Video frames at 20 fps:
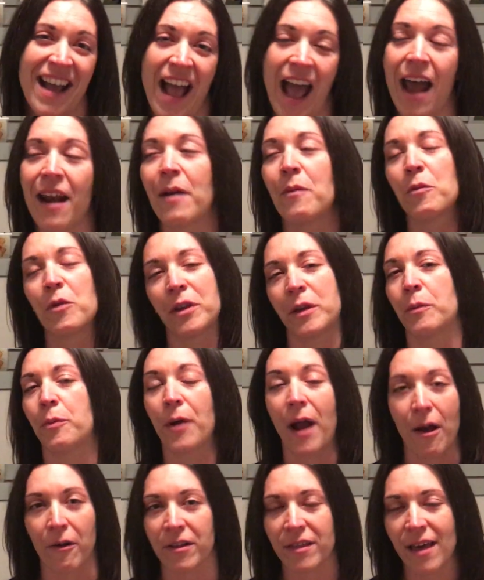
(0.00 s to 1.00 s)
And I'm really
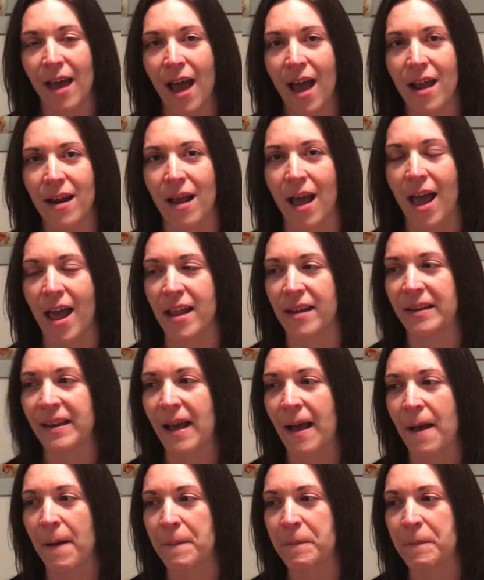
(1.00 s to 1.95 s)
proud of that. And